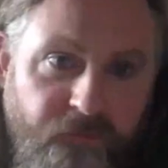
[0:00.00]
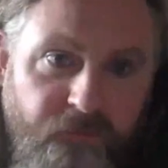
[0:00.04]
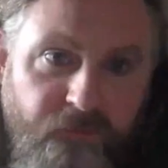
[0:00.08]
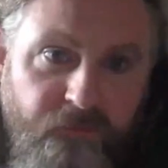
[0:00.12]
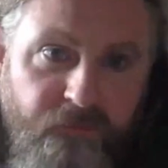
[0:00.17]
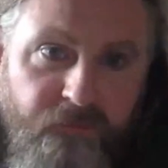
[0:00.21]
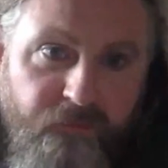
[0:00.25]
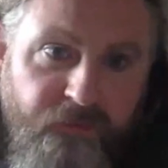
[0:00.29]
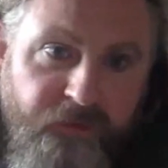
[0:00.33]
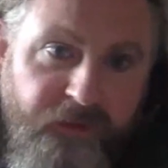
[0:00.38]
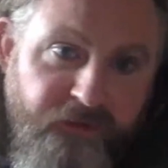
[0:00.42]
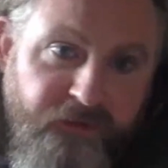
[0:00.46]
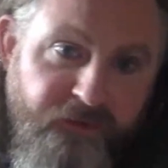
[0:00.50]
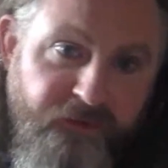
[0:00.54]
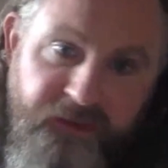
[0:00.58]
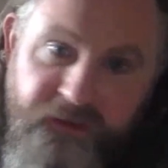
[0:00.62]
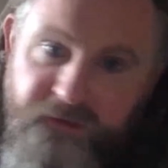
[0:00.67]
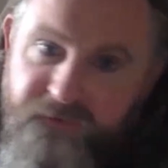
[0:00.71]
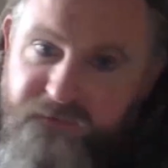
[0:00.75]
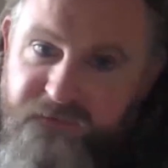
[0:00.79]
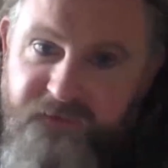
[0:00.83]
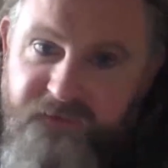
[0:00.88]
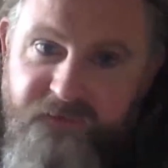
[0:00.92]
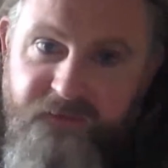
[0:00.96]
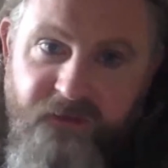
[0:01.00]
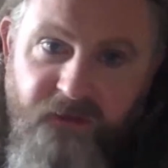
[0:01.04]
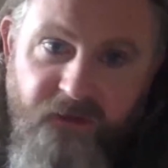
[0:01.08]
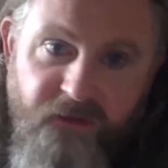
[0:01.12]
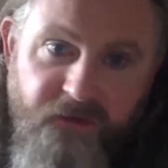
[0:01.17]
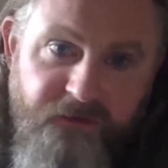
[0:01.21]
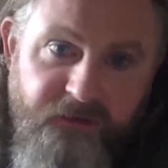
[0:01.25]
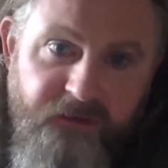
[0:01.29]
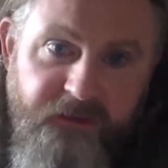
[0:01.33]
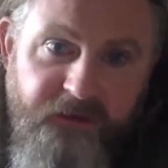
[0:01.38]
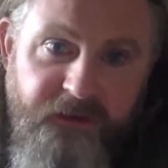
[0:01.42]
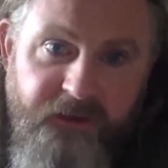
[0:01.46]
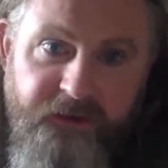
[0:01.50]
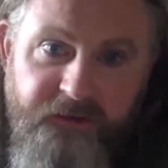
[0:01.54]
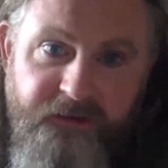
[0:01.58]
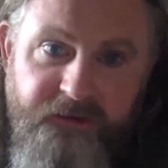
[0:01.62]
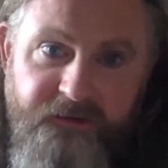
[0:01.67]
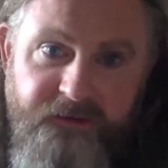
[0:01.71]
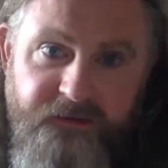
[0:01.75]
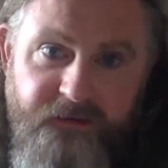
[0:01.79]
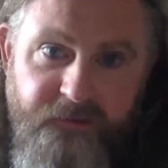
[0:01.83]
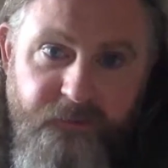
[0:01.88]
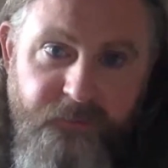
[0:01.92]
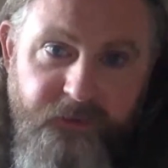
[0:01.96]
Variation on a
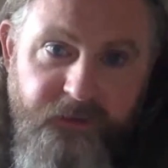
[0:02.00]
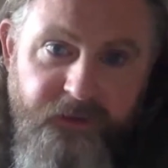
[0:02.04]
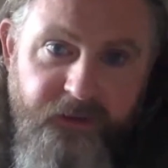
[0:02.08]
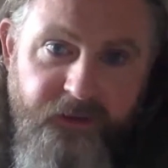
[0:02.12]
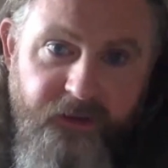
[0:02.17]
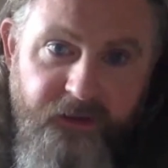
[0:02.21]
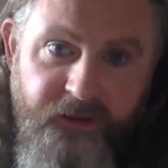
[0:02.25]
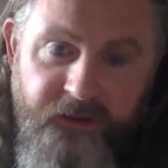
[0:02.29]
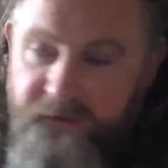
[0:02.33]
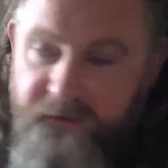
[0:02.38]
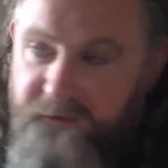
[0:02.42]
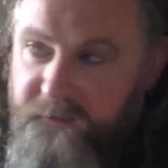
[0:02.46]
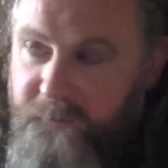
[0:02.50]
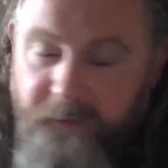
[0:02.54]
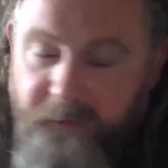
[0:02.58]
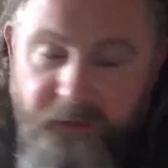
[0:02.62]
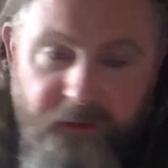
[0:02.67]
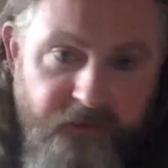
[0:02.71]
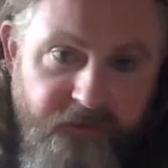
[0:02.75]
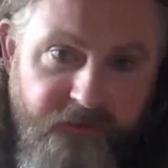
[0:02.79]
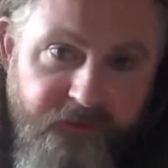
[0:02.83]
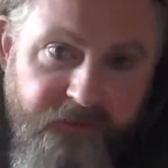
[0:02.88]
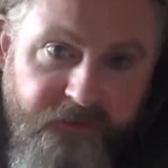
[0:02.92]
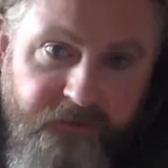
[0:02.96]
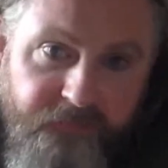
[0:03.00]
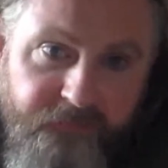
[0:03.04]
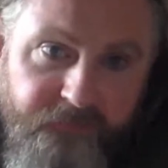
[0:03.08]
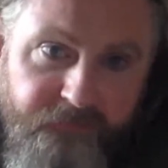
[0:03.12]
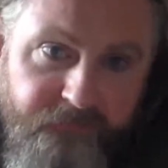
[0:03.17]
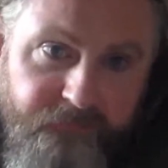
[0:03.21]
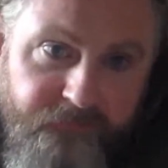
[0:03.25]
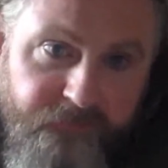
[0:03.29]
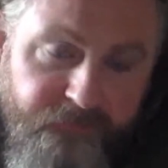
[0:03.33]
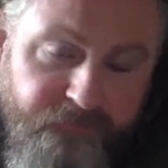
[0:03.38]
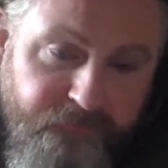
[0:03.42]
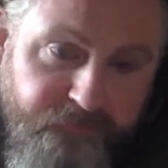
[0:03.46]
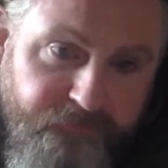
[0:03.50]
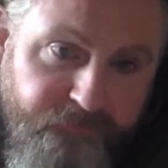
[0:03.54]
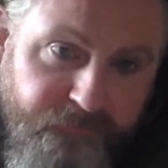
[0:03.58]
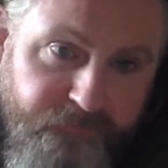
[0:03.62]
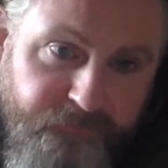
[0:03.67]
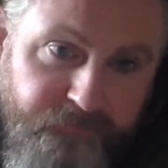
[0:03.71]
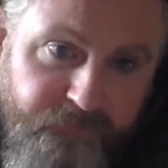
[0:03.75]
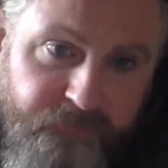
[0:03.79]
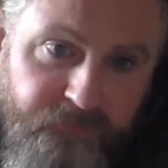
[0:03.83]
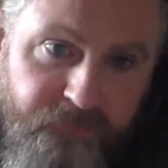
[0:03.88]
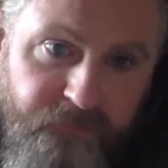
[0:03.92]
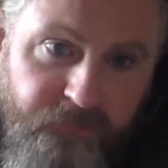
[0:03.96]
line by Al-Mari.
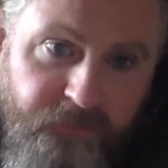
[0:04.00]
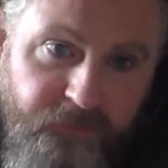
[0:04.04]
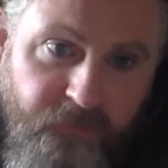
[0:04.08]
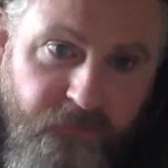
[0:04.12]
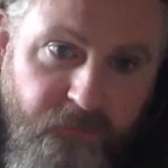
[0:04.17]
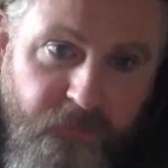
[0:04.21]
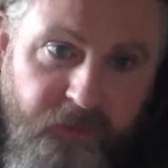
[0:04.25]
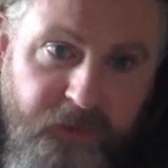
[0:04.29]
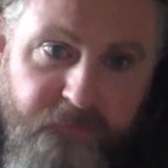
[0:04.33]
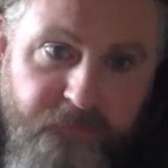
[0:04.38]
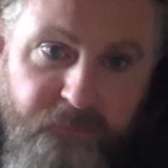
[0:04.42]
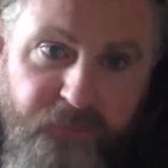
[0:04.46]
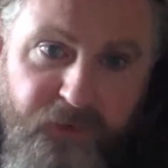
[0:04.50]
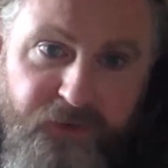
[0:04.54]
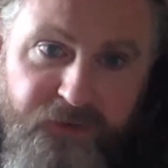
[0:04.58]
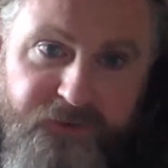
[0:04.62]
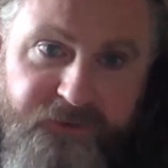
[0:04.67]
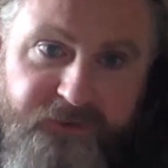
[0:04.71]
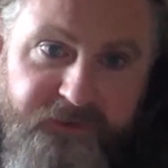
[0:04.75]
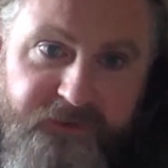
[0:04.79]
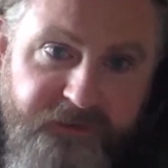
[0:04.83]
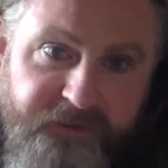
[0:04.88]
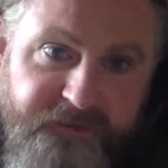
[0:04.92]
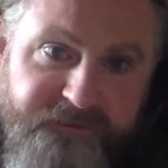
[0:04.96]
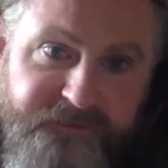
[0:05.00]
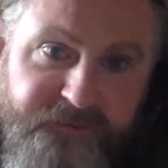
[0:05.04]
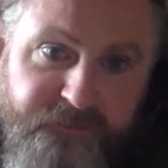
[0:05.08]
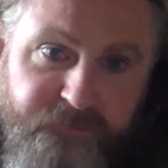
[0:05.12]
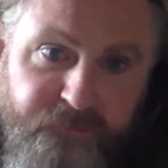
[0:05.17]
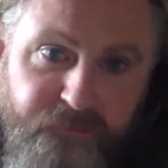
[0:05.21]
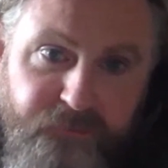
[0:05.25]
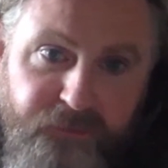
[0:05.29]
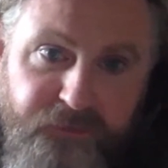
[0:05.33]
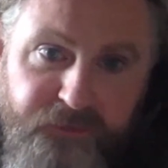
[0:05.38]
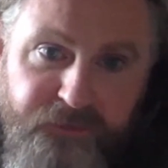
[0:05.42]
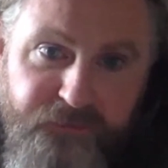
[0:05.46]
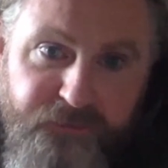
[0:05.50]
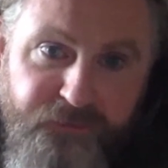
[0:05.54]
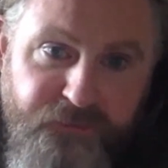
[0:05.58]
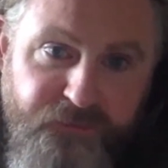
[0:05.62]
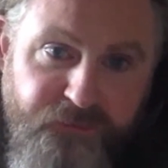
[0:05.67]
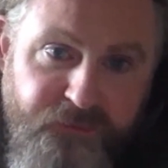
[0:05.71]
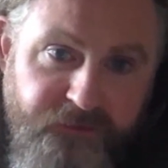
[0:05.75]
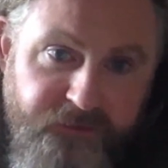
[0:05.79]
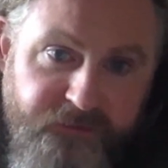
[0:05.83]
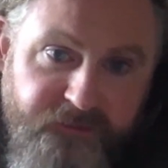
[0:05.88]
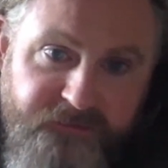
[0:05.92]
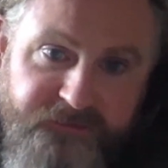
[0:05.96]
My body is a
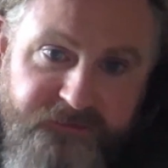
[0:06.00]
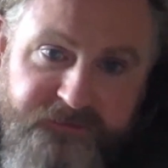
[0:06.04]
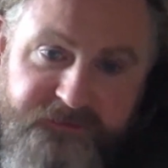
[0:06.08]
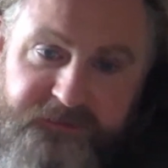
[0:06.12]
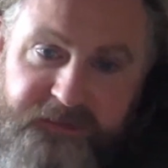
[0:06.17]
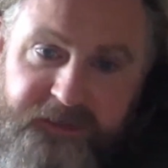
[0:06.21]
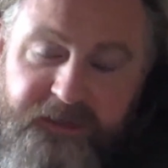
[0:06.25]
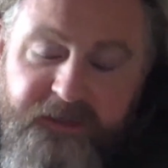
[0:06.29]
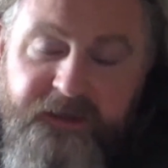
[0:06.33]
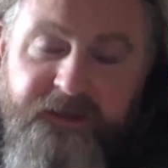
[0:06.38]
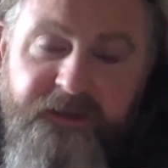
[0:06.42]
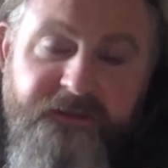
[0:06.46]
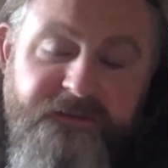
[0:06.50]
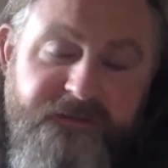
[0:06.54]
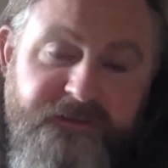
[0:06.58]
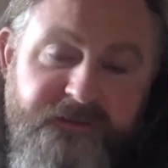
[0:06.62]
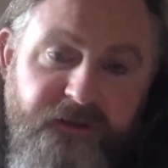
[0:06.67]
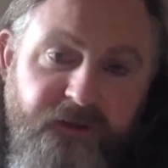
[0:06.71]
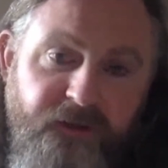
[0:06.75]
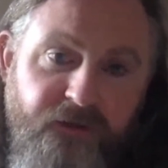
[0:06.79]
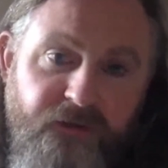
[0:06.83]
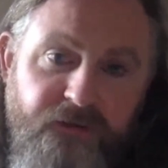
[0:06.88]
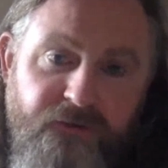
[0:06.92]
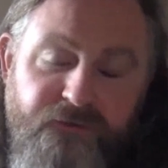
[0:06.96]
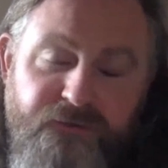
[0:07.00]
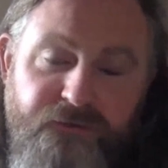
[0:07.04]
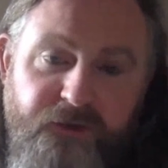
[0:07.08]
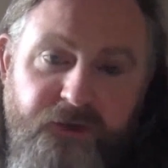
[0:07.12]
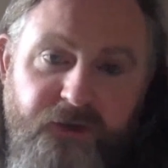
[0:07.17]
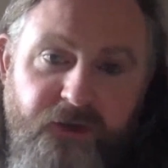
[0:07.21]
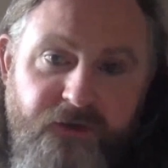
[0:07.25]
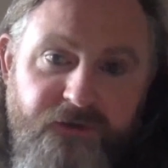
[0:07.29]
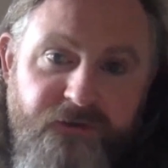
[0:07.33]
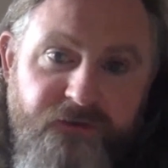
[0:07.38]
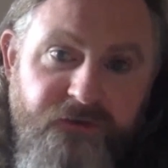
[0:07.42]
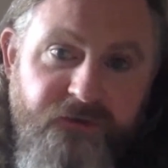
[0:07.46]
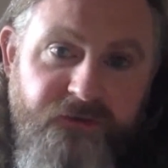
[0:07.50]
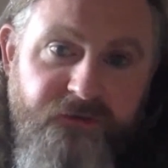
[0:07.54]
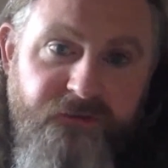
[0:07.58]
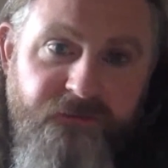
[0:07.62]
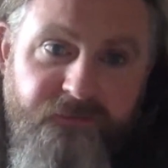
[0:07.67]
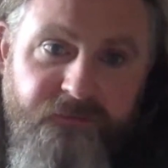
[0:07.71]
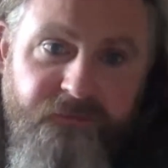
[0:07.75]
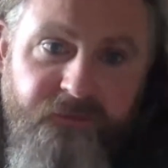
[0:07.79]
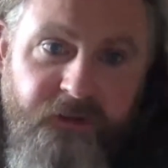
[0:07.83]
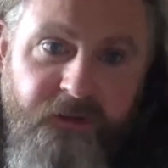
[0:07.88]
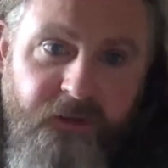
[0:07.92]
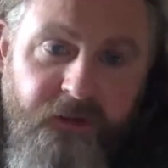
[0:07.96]
blue the sky has long forgotten.
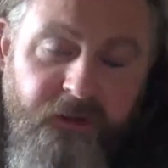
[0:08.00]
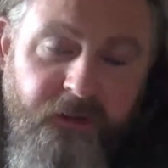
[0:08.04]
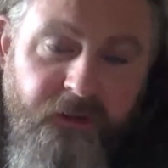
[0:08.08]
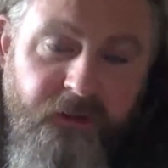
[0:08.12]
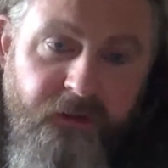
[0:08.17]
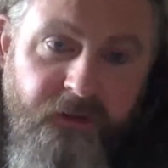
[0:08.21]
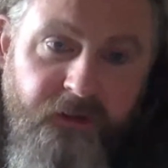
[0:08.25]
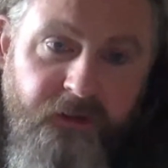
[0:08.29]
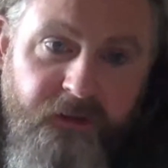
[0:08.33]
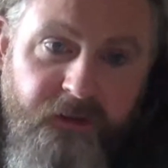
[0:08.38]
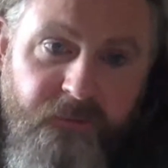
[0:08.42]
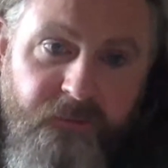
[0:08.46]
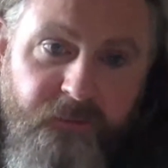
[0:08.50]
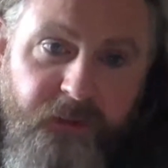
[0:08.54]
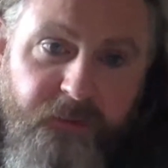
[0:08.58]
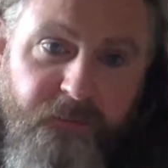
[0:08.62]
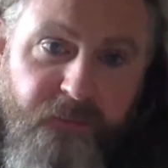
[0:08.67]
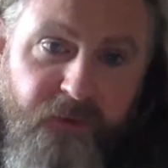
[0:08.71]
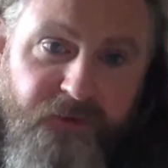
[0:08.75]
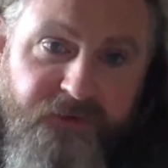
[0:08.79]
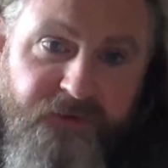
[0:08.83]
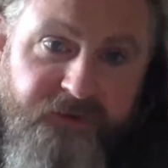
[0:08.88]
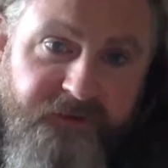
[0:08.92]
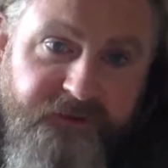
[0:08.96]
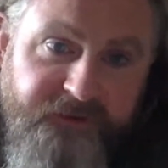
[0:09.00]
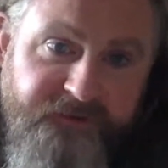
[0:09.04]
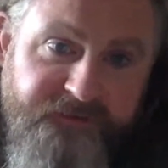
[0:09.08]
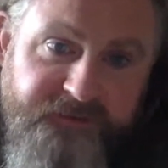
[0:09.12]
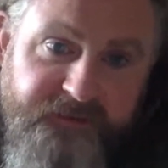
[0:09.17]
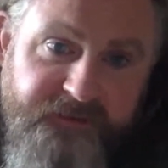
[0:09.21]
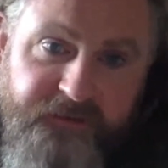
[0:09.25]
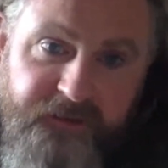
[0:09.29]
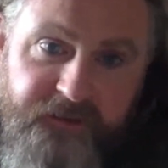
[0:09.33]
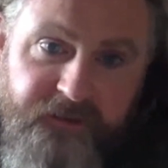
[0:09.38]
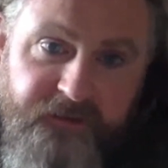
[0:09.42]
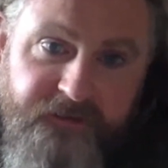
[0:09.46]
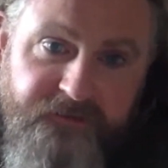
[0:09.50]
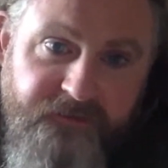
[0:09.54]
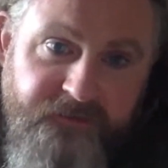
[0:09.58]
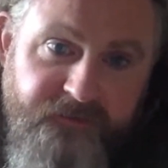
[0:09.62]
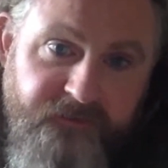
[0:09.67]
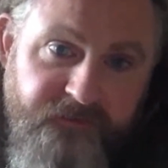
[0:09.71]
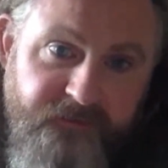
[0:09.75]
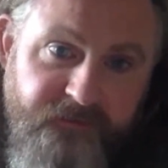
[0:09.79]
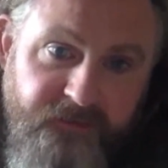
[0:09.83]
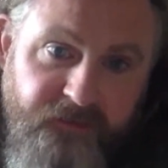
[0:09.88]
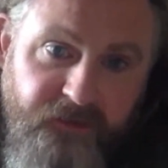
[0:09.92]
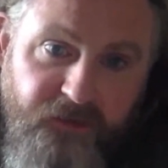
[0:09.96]
My body is a
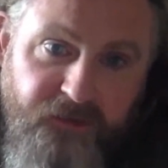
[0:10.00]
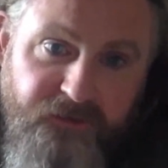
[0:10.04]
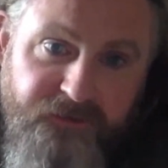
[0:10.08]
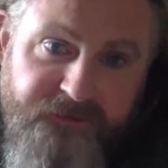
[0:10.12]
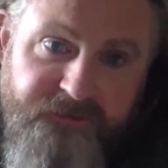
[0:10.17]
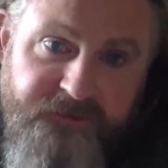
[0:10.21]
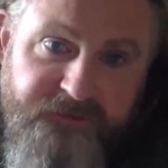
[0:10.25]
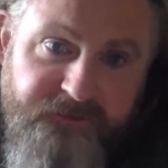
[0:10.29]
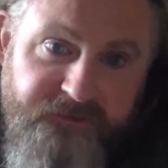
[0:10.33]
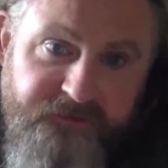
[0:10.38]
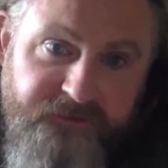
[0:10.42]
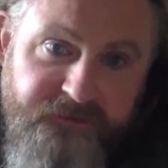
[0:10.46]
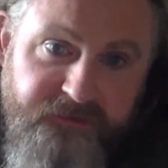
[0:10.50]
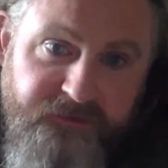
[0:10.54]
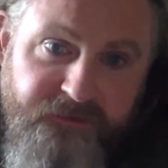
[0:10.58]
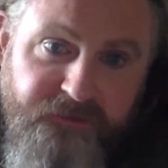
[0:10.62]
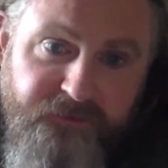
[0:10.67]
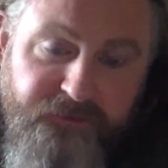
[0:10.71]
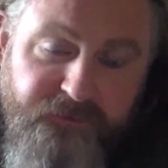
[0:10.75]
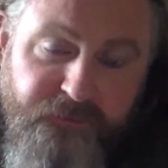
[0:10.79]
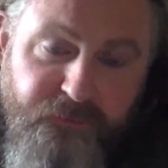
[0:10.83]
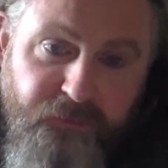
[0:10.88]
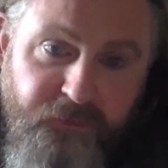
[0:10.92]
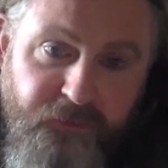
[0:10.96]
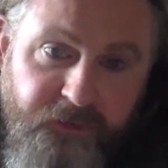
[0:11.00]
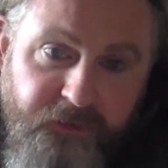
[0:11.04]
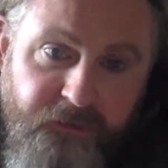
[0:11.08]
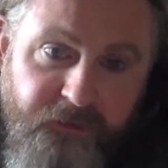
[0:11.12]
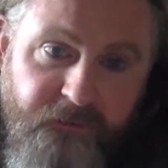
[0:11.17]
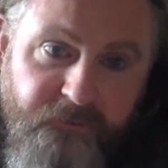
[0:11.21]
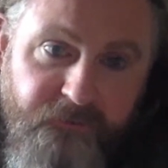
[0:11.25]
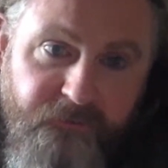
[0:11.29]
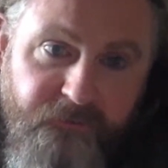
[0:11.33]
garden lost to the spring.